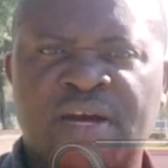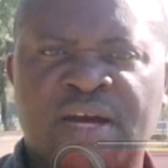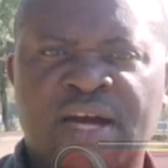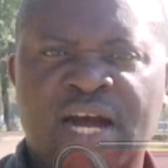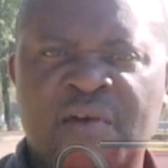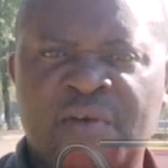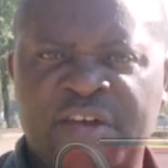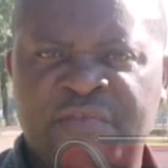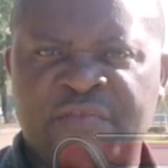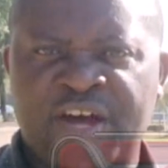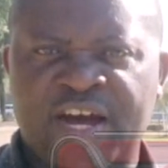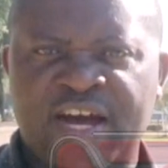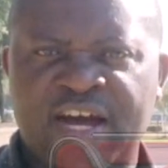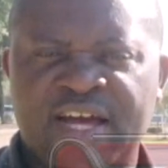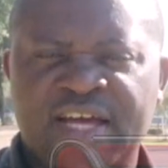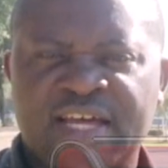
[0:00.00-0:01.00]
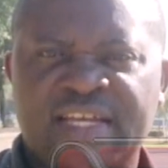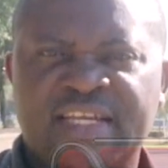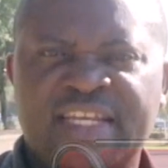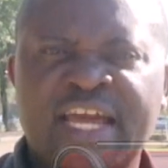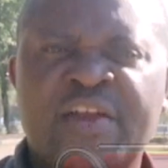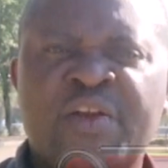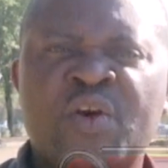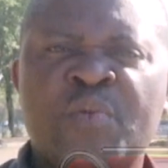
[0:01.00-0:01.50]
However, there
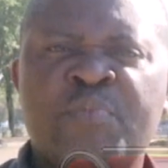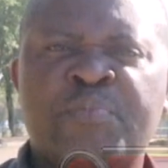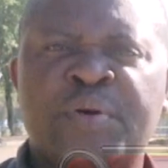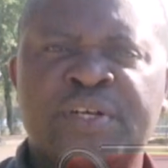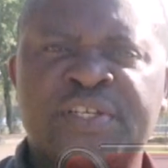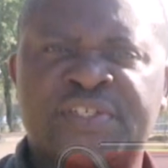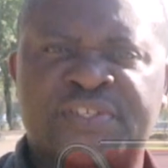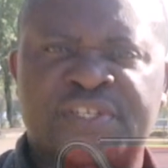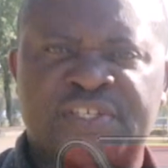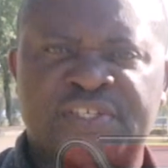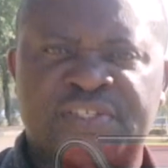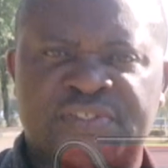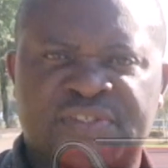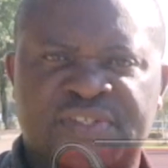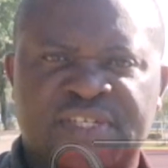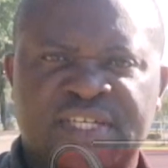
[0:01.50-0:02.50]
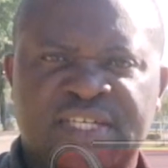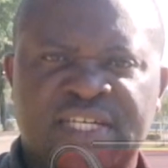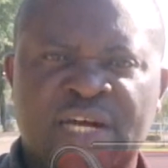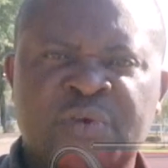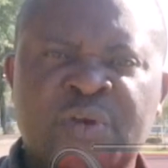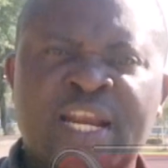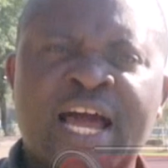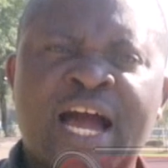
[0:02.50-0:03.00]
are no policies
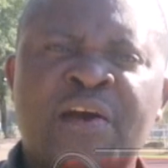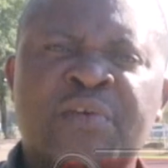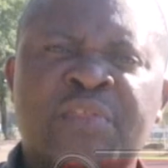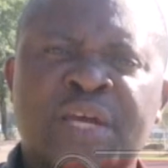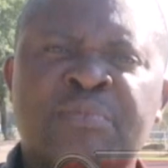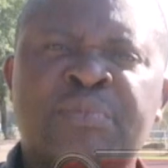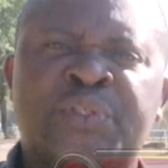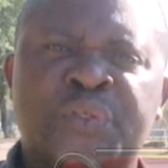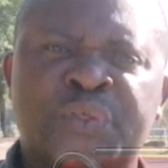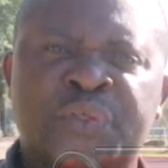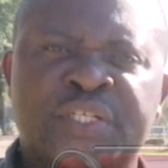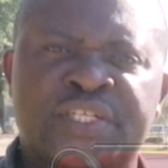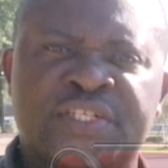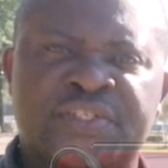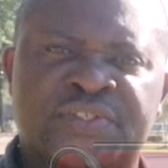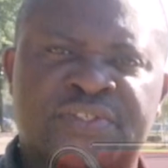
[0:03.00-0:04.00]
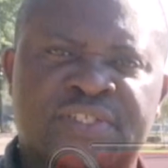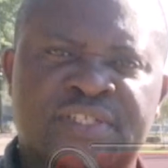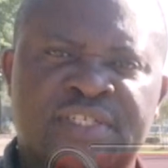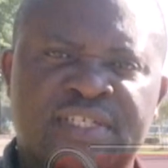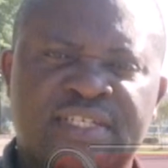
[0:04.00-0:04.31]
that would allow them to do this.